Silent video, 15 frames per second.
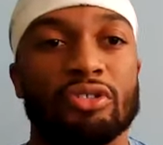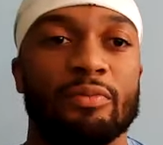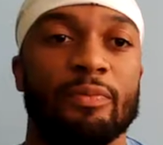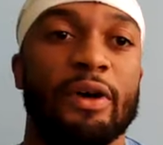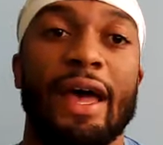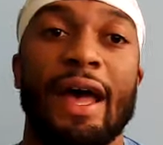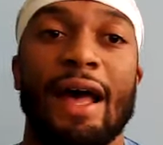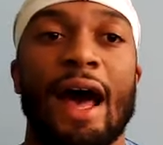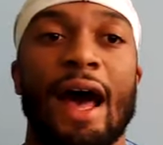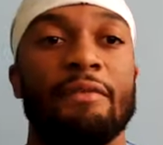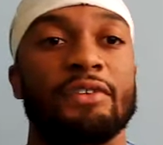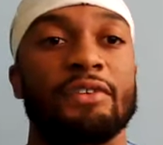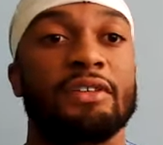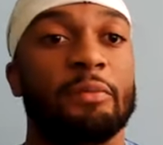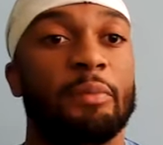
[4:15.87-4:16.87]
but
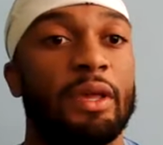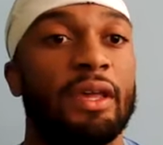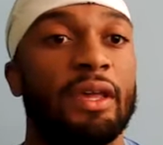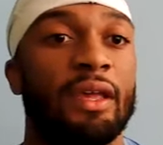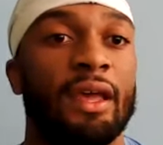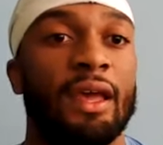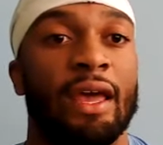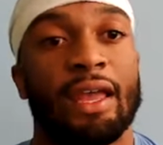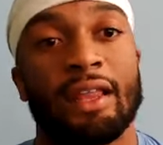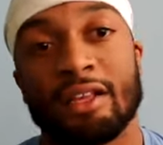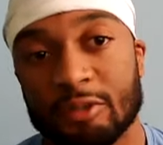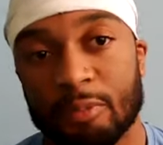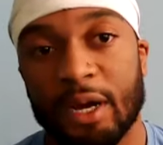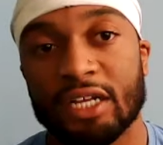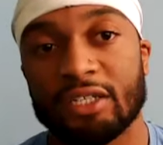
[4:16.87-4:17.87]
obviously be in the
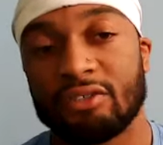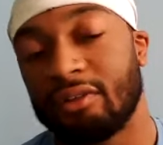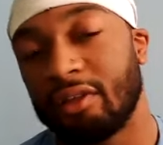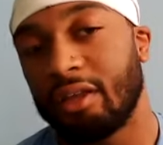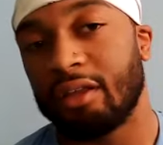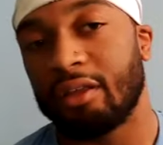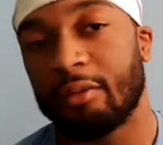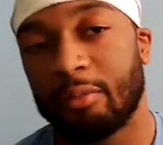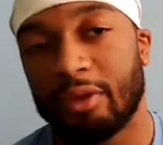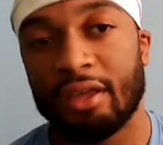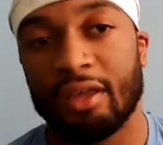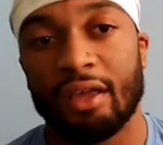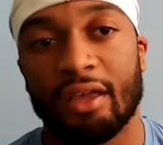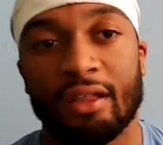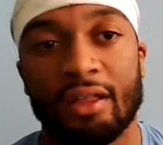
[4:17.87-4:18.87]
spot you need to
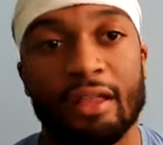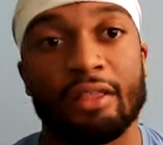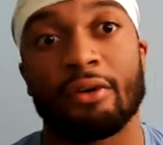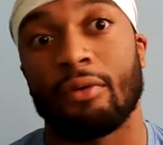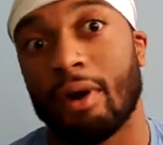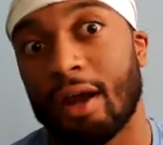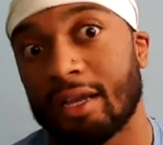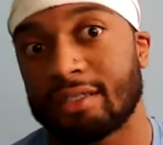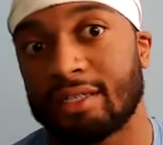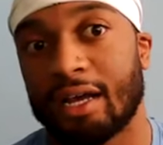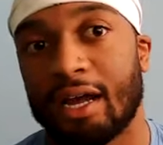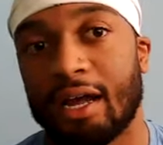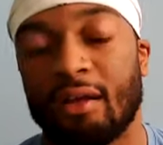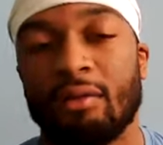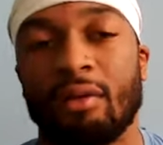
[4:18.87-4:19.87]
be in at the right
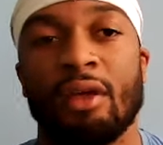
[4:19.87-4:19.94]
time.